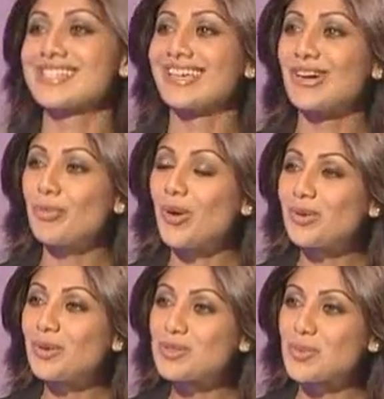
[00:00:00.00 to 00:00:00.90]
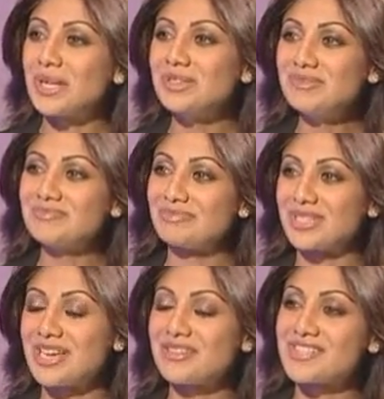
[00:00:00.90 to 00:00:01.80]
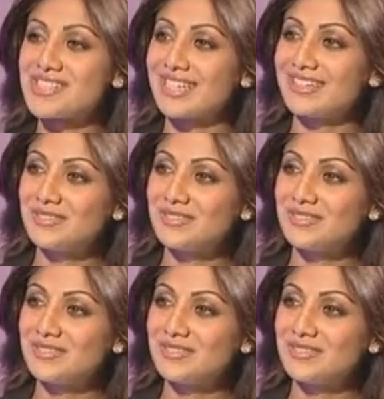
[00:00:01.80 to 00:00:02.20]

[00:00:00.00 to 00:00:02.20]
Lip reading: Hope all goes well by the end of this year.